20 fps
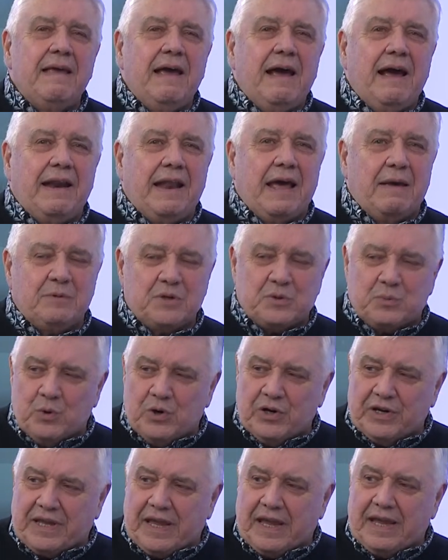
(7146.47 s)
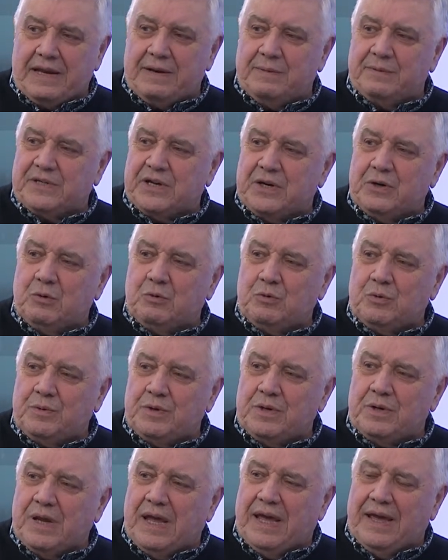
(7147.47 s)
And I was working, and there was an old
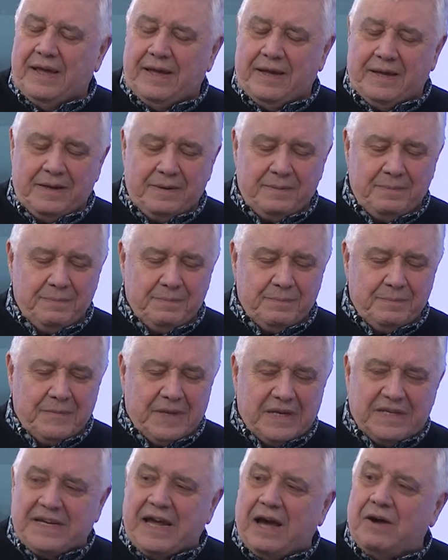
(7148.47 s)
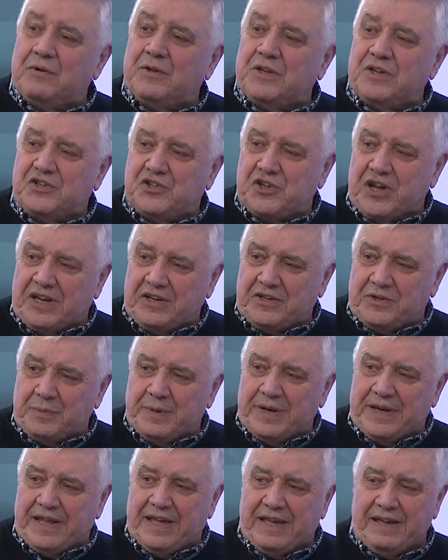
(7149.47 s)
Italian
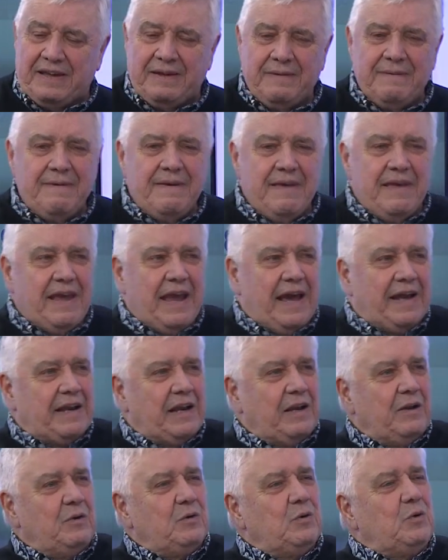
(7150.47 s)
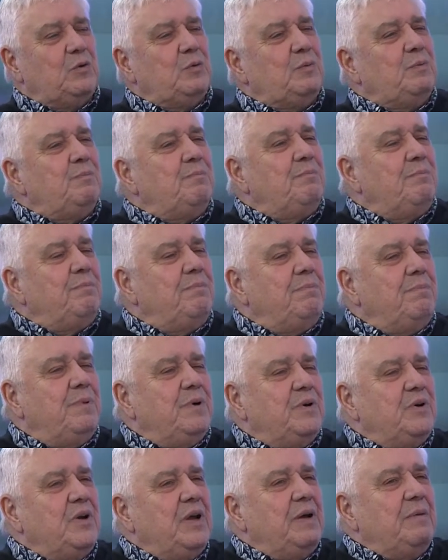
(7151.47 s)
gentleman there. He had a little
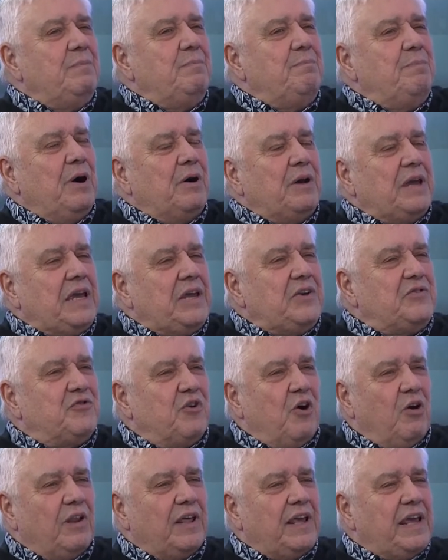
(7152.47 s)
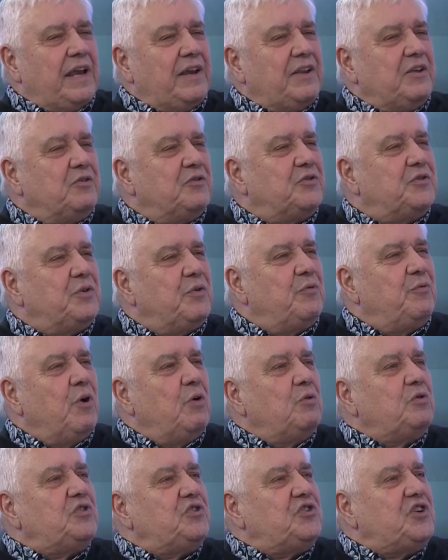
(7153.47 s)
buggy, trolley, and he used to
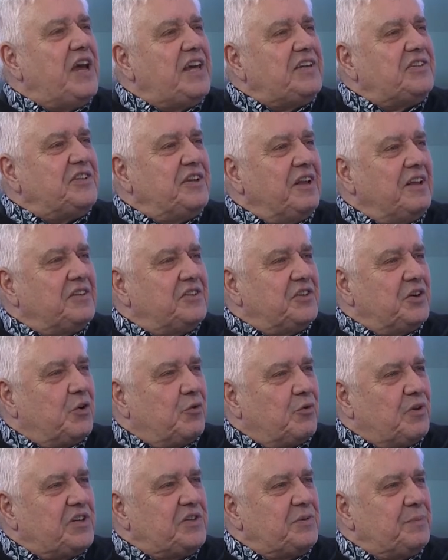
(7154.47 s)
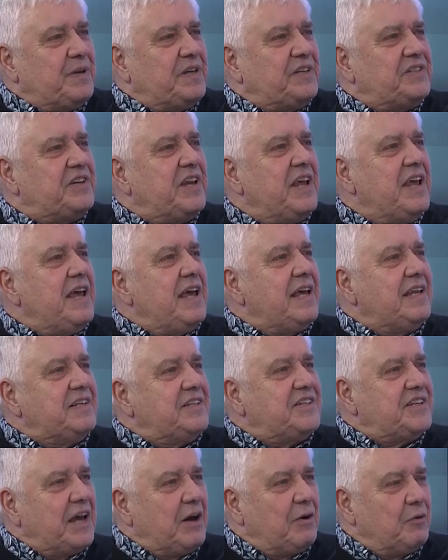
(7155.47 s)
roast chestnuts at Christmas and
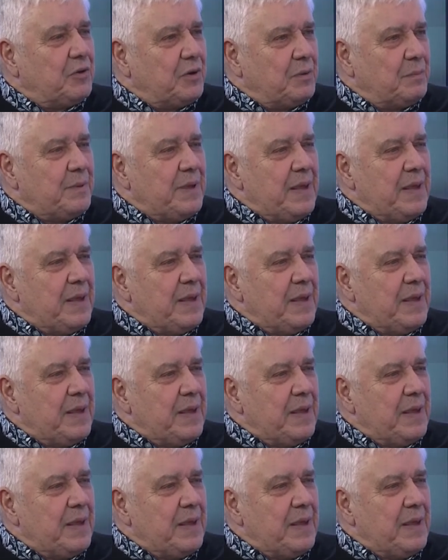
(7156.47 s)
sell them.